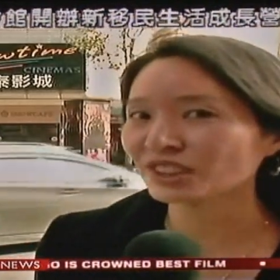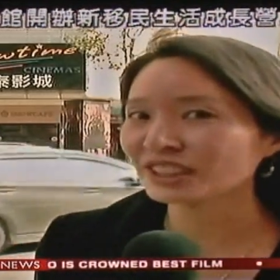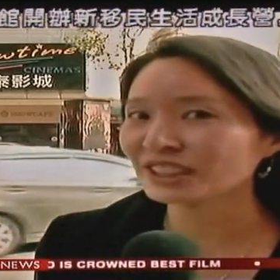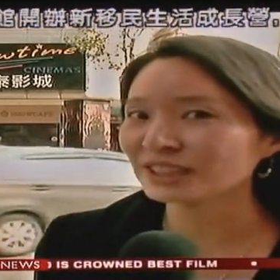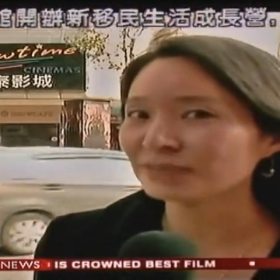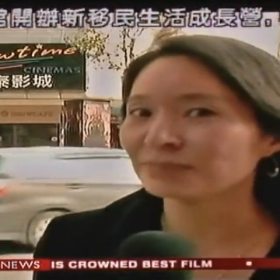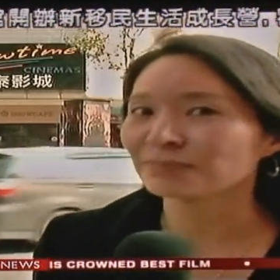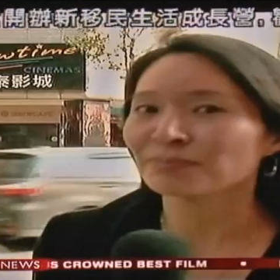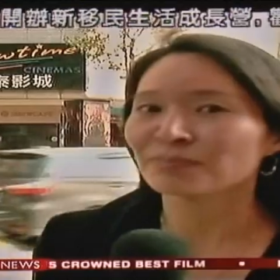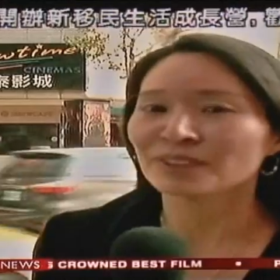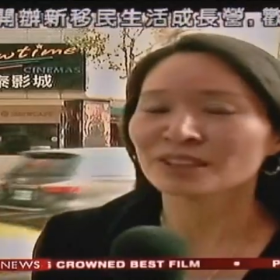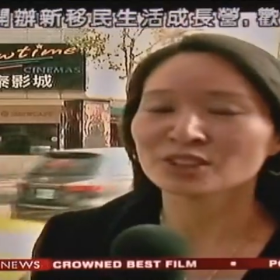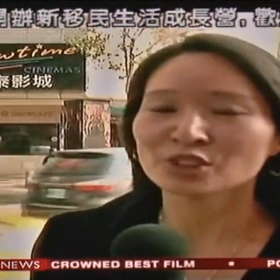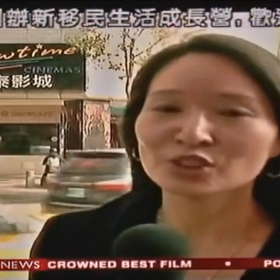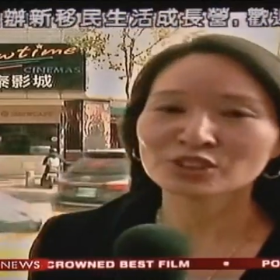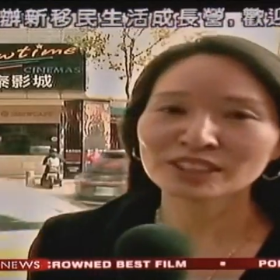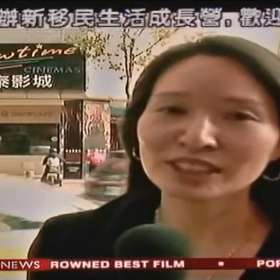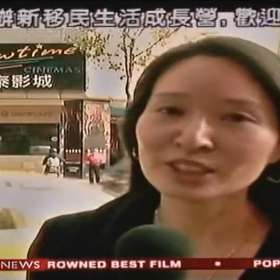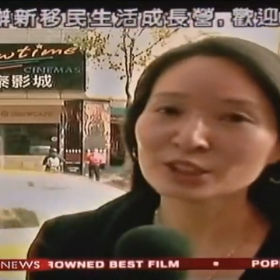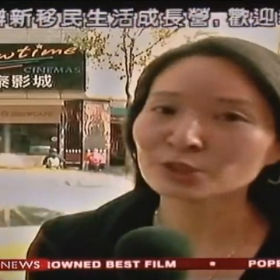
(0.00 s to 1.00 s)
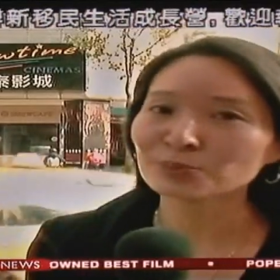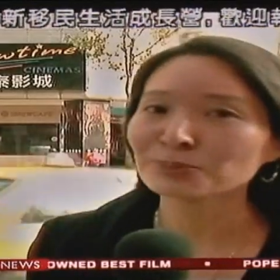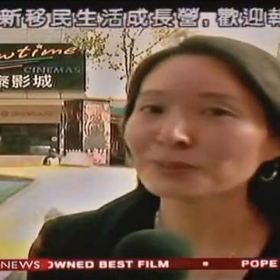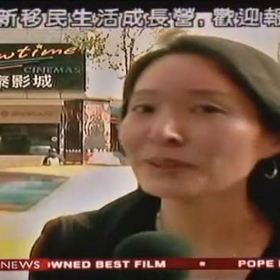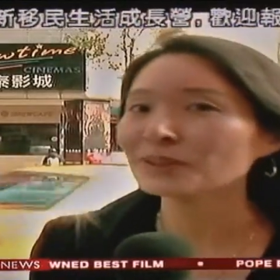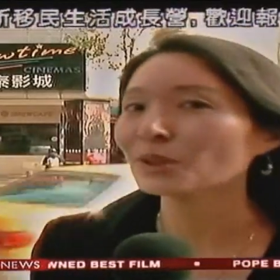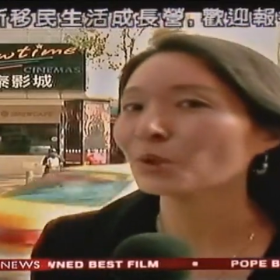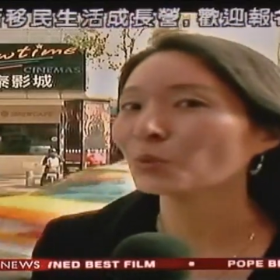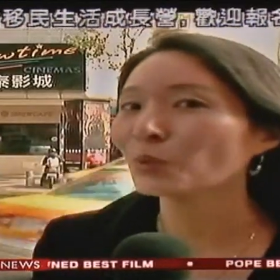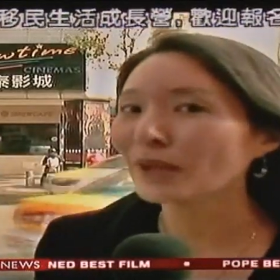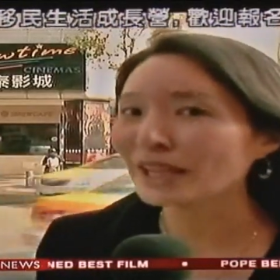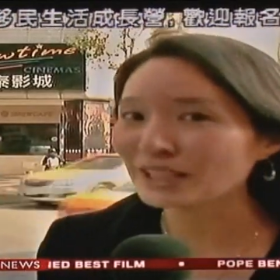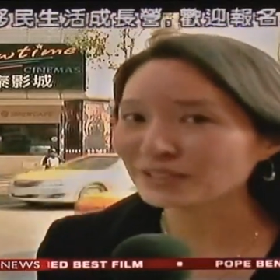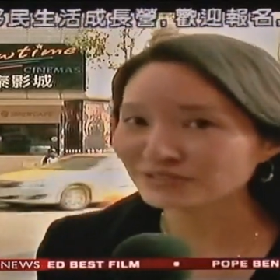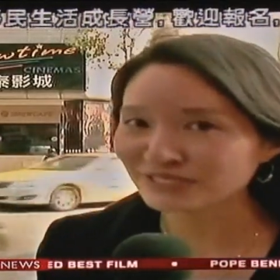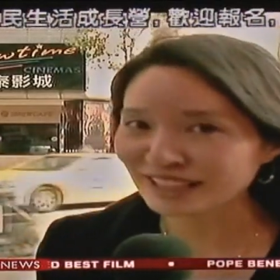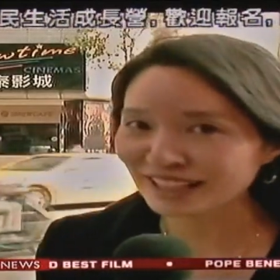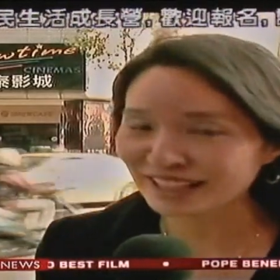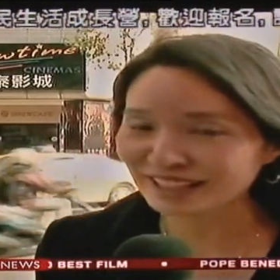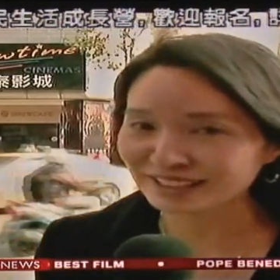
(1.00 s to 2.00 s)
Lee so that he could build a
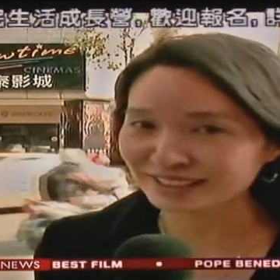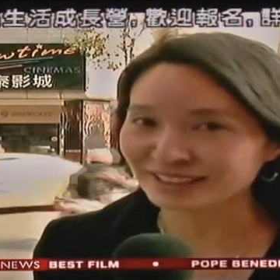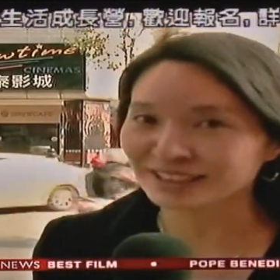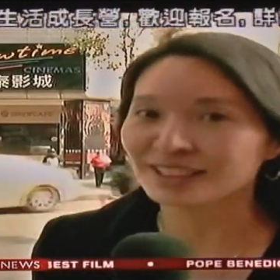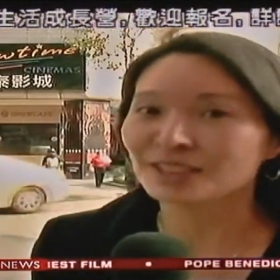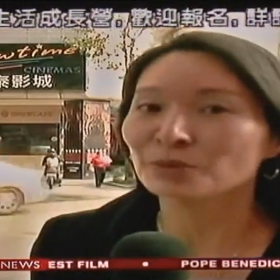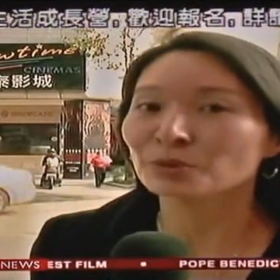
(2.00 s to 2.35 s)
wave tank,